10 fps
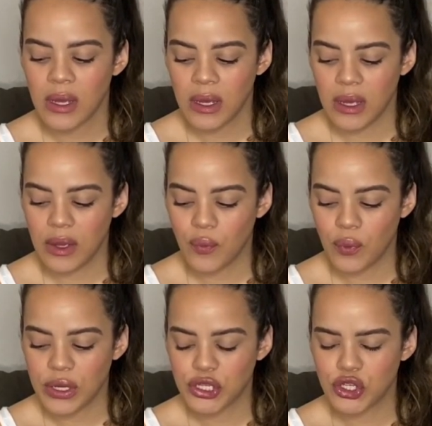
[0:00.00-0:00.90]
it
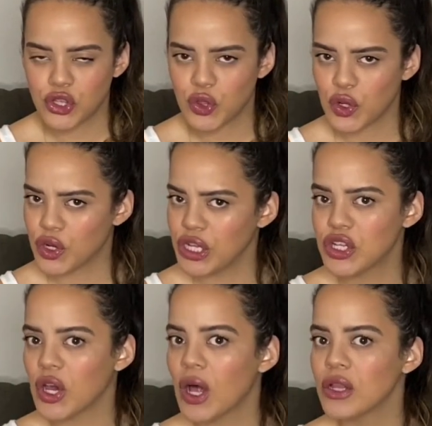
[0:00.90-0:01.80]
was
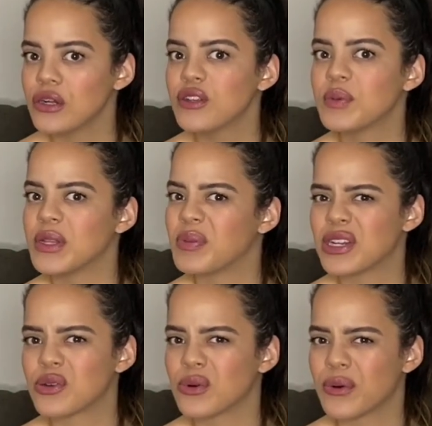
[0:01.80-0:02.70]
$30, but the
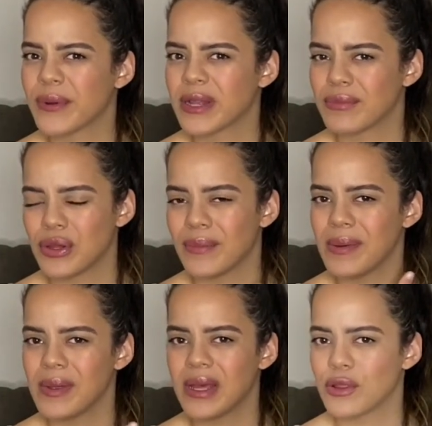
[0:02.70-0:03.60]
picture will correct me, or
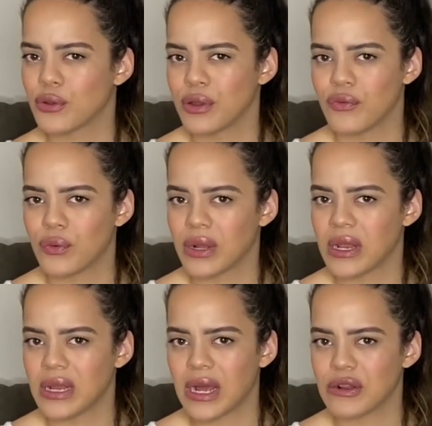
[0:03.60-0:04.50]
maybe like
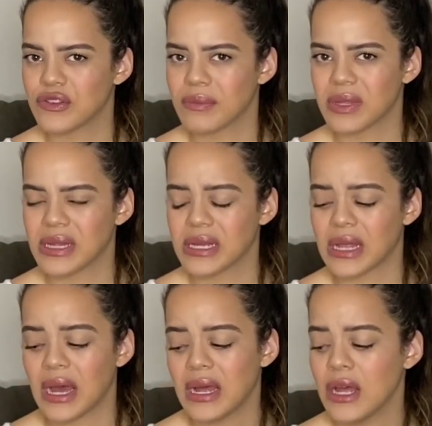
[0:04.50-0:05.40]
$34.99 or something like
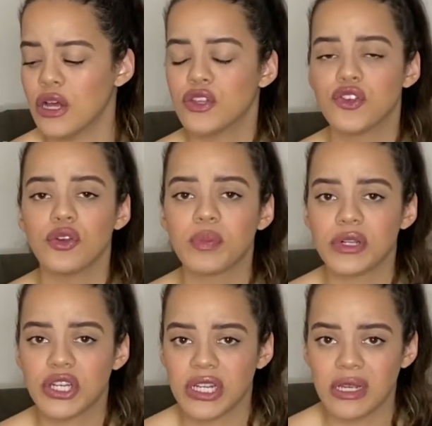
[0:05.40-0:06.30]
that. Super
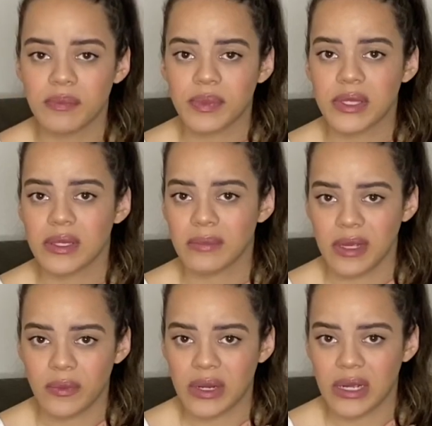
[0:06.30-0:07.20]
cheap to
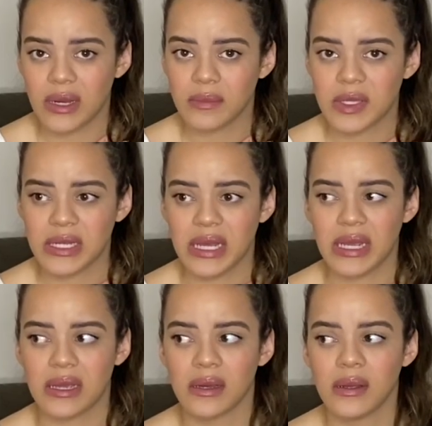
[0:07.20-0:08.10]
me when it comes to
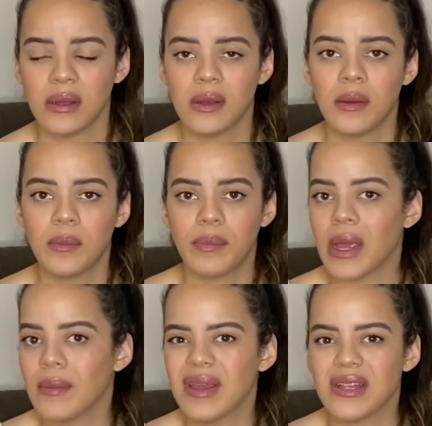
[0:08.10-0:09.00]
like
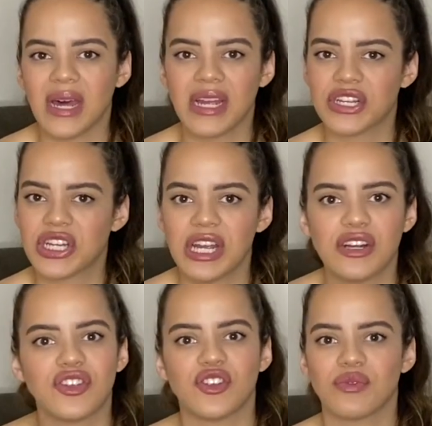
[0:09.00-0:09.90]
baby like
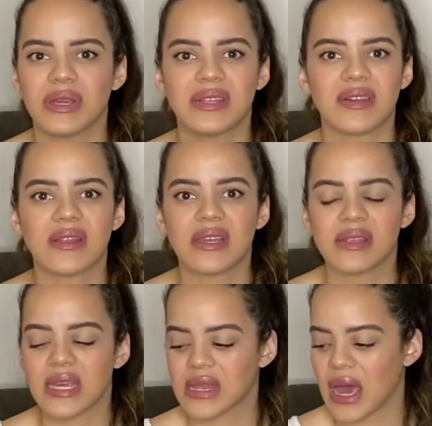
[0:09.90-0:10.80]
chairs and swings and things
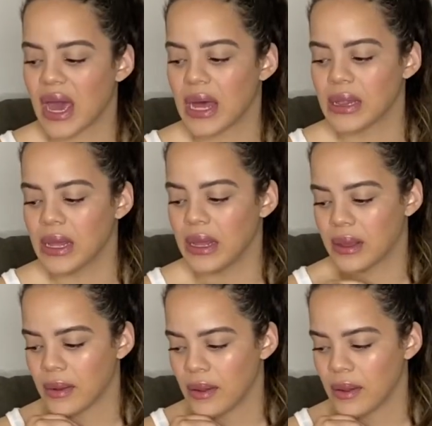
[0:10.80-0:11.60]
like that. Like